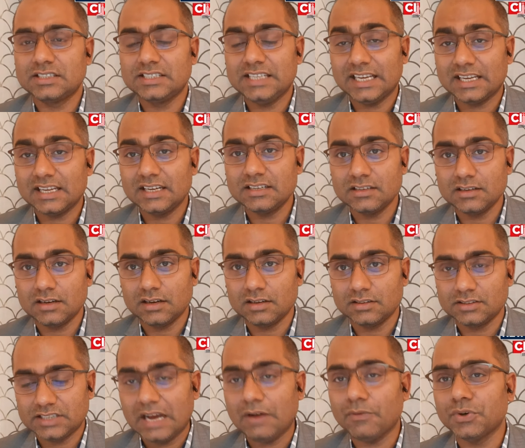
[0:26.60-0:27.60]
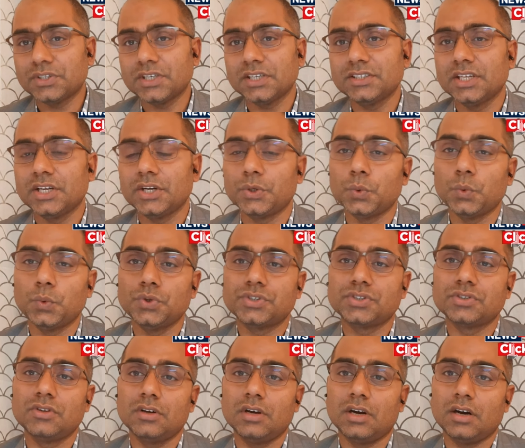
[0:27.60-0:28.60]
taken, diverted their
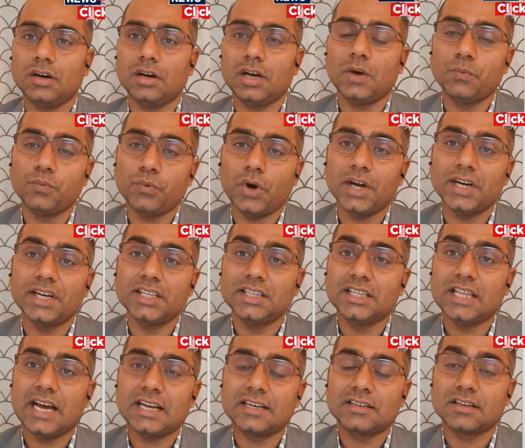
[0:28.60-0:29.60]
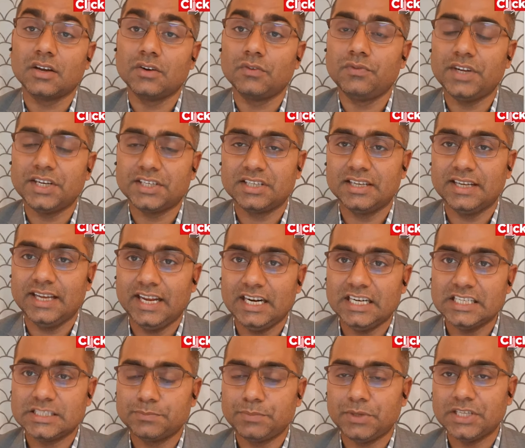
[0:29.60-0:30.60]
routes, avoiding that conflicting
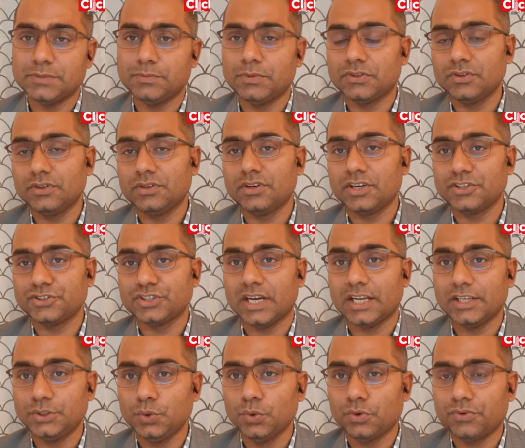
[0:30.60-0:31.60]
airspace between Russia and